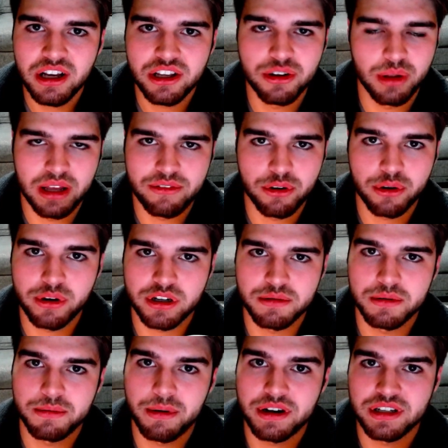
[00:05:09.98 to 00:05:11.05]
You'll have your Christmas
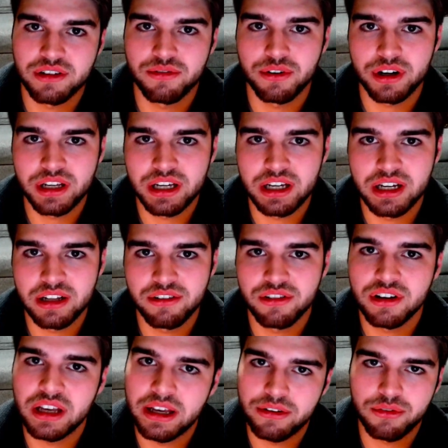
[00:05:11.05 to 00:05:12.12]
presents for kids,
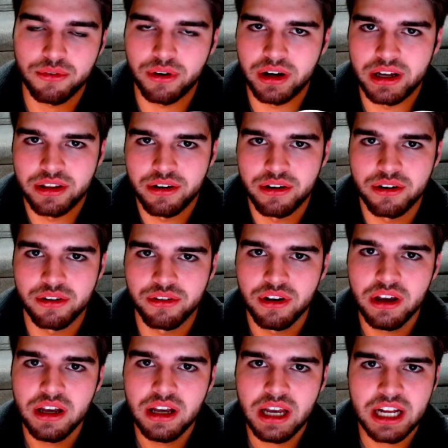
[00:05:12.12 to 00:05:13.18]
gifts for others.
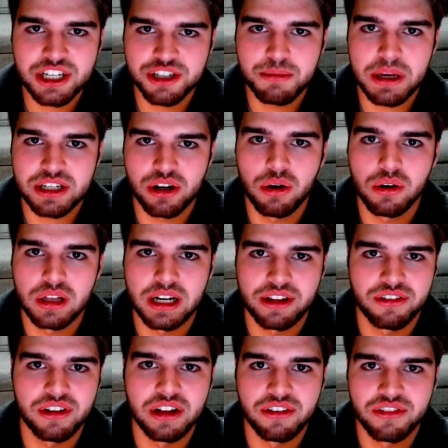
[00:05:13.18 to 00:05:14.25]
It just makes a whole lot of
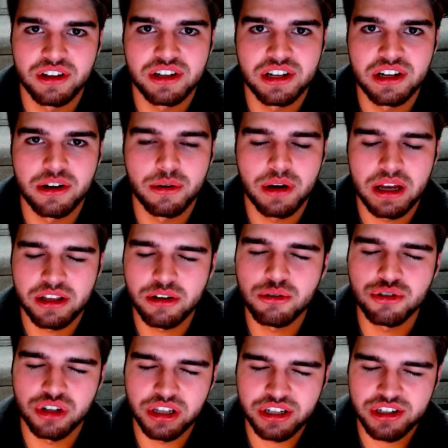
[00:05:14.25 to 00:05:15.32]
sense. Nintendo
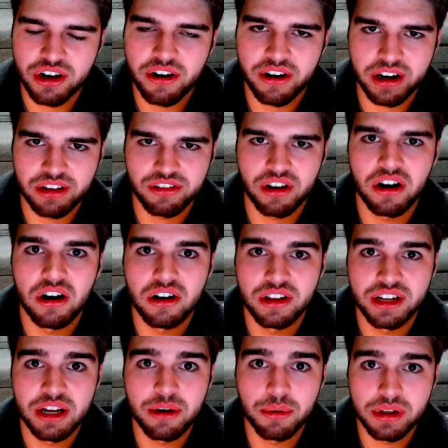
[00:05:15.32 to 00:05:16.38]
usually targets a
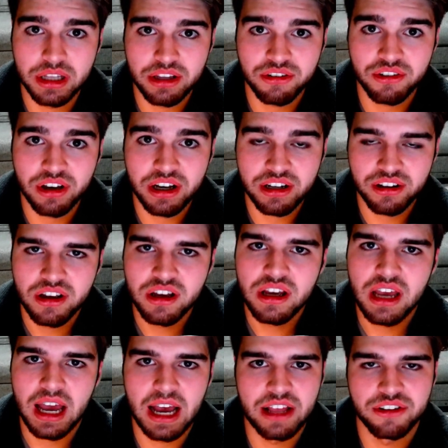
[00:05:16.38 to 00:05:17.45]
holiday release date,
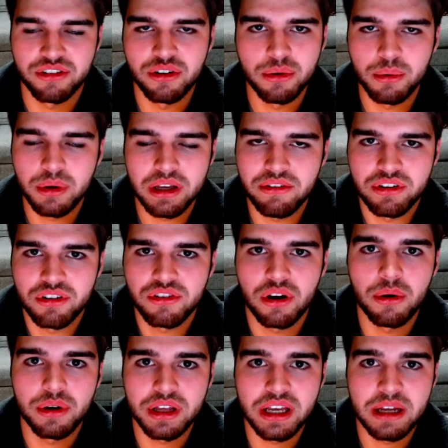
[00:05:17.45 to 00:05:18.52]
as do even
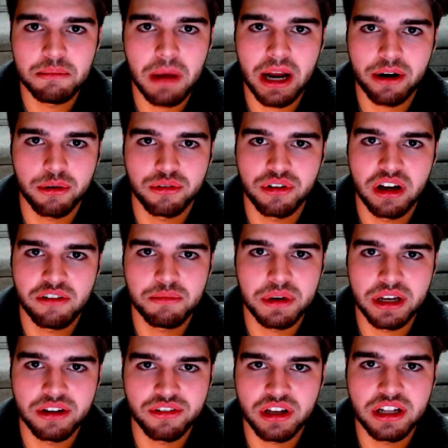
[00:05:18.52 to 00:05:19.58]
Sony and Microsoft,
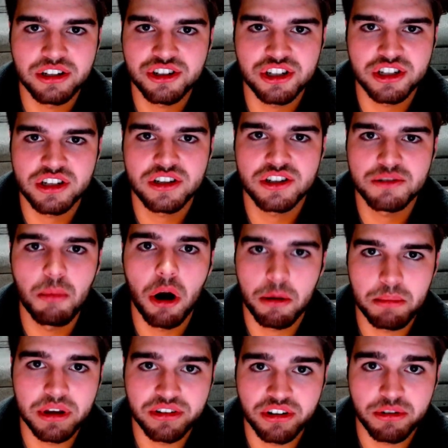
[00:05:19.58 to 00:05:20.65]
because it's just smart
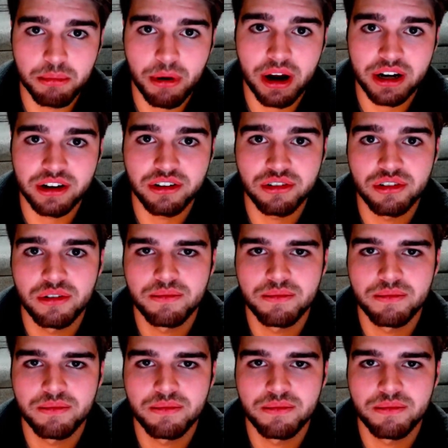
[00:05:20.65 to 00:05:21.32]
business practice.